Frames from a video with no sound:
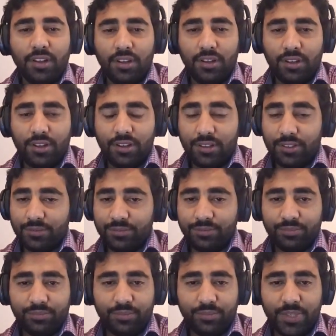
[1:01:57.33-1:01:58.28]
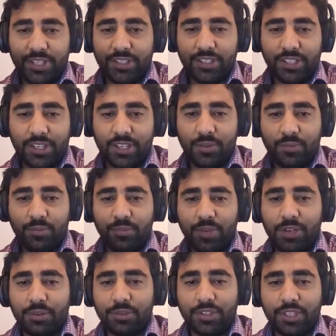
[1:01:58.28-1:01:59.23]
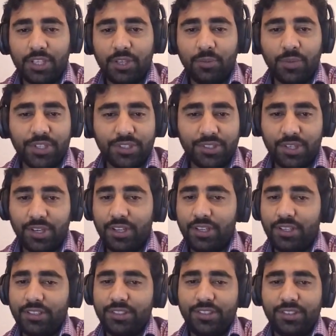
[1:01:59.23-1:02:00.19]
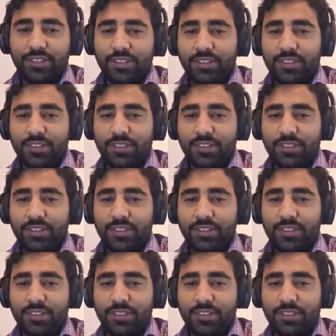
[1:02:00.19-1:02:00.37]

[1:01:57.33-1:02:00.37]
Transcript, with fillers: uh, Mahindra, Maruti, Mercedes,